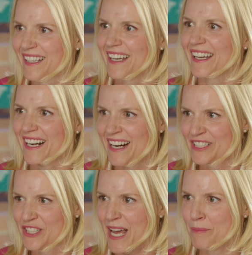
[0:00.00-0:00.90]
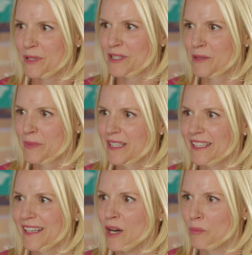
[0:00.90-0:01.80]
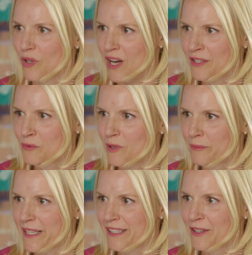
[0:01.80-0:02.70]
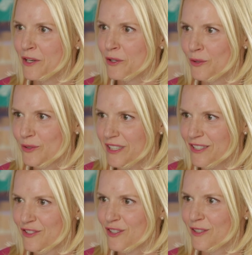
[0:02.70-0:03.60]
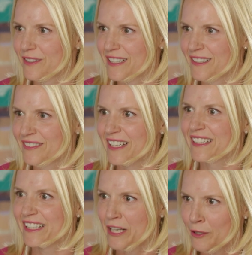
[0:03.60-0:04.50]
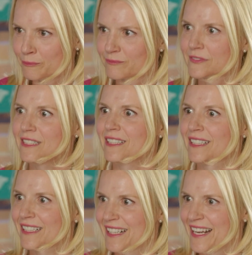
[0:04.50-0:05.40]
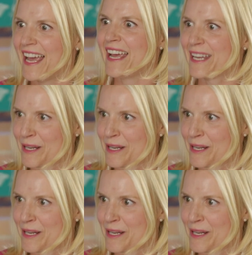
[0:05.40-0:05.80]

And I just happen to be a blonde woman who's a conservative, and they go, hey,